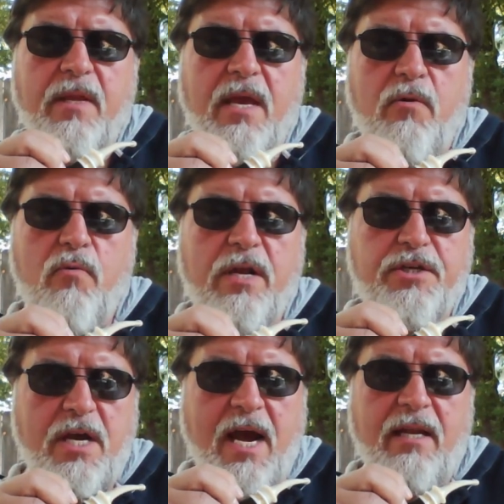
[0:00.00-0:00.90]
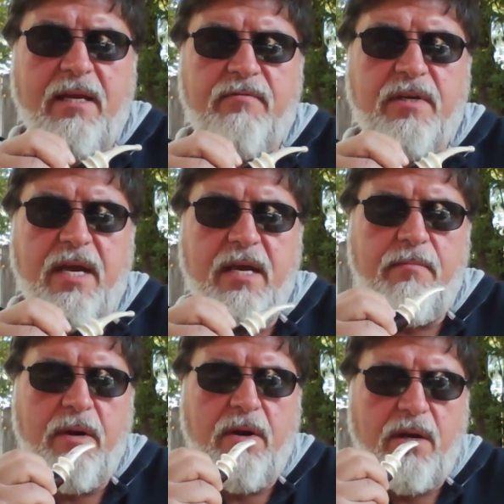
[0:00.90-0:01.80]
in which I live today in
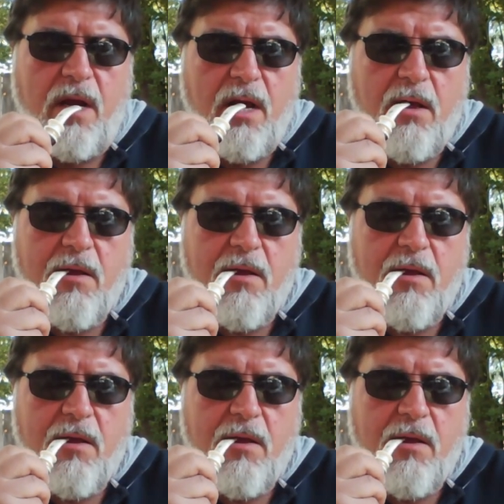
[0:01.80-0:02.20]
America.